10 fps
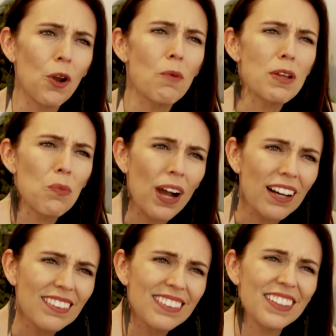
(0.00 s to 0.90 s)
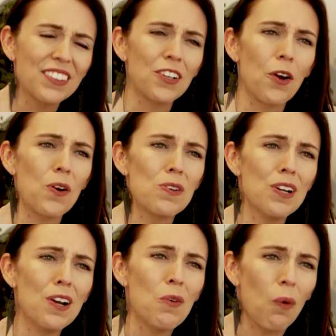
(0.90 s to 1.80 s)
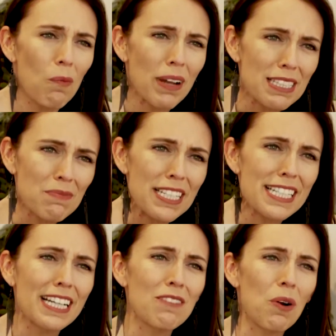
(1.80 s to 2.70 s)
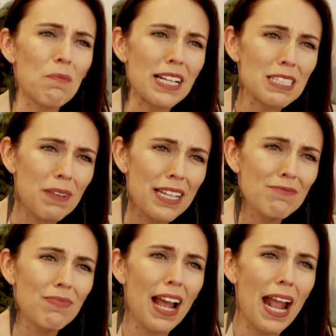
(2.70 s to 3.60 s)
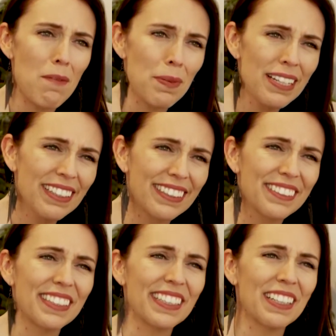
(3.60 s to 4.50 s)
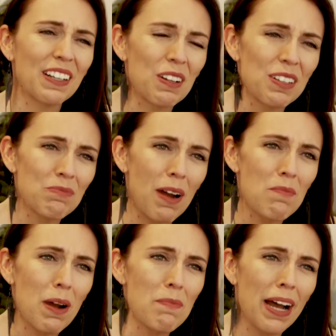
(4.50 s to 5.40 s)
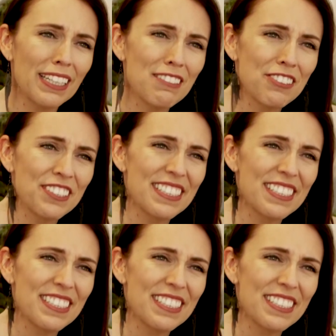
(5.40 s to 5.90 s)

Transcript: me well, who know what makes me tick and what makes me happy, including, my partner, for